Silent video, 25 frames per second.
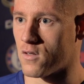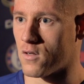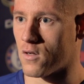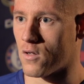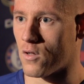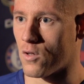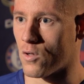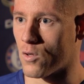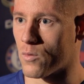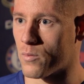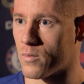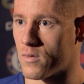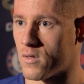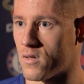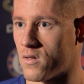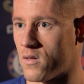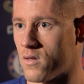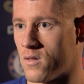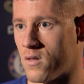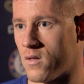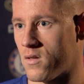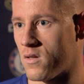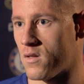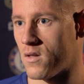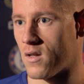and the club, and
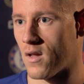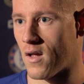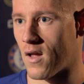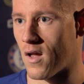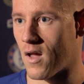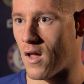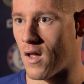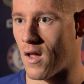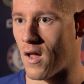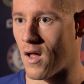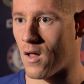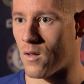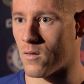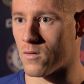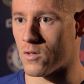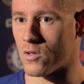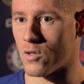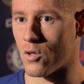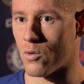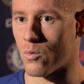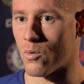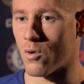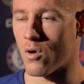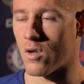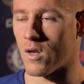I'll
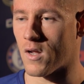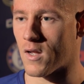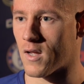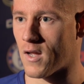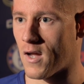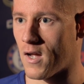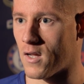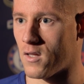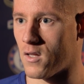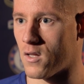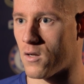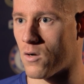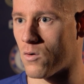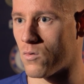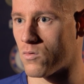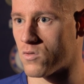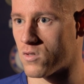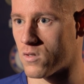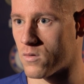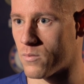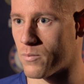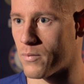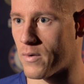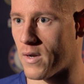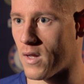do all I can, you know,
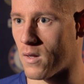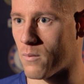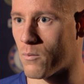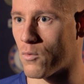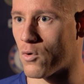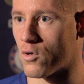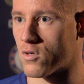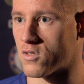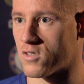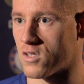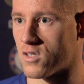to bring more